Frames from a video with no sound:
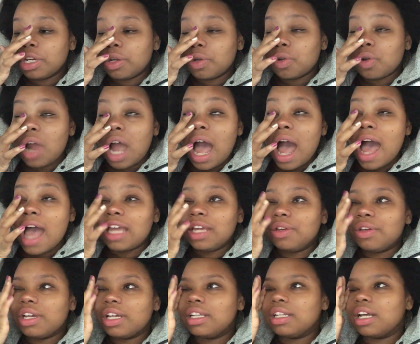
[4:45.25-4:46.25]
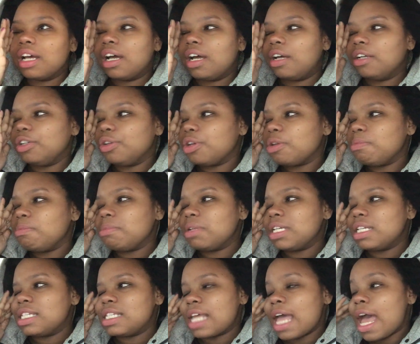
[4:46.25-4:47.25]
cry, you can
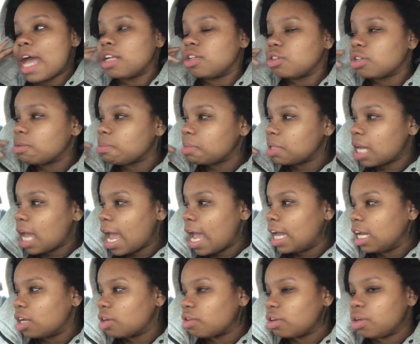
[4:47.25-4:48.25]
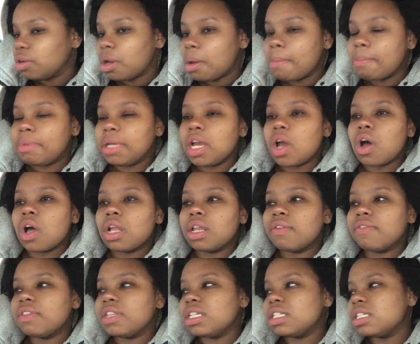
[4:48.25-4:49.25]
be sad, you can be angry, you can be all
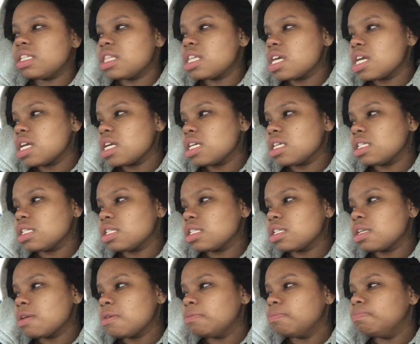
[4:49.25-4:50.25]
of these things,